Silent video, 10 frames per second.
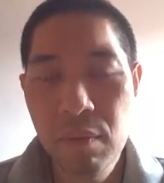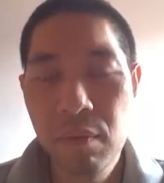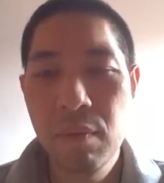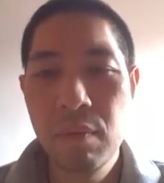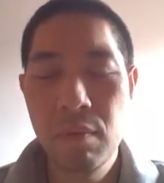
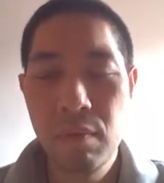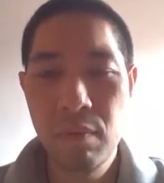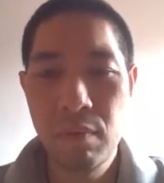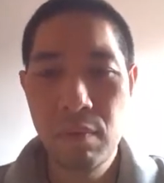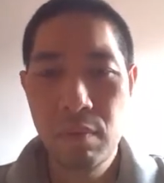
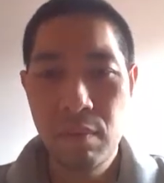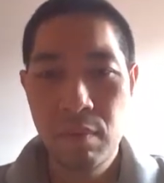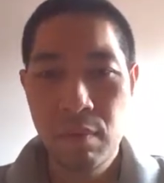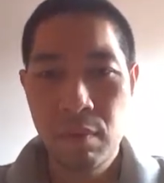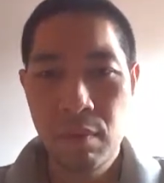
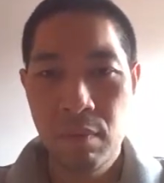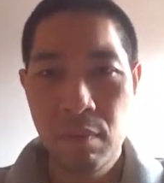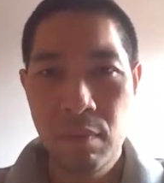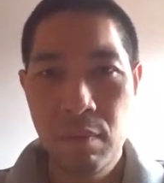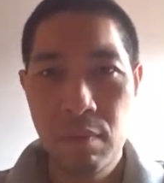
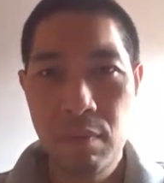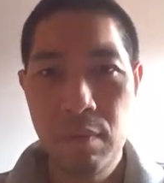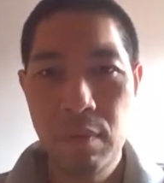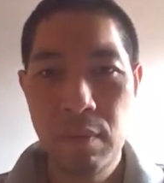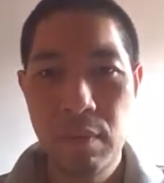
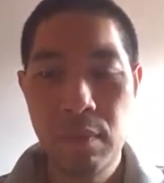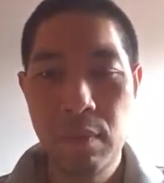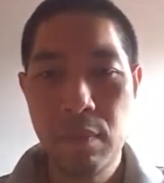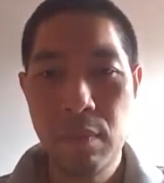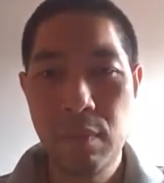
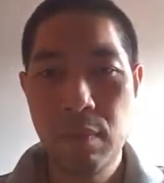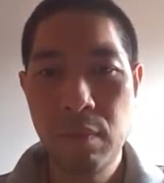(silent)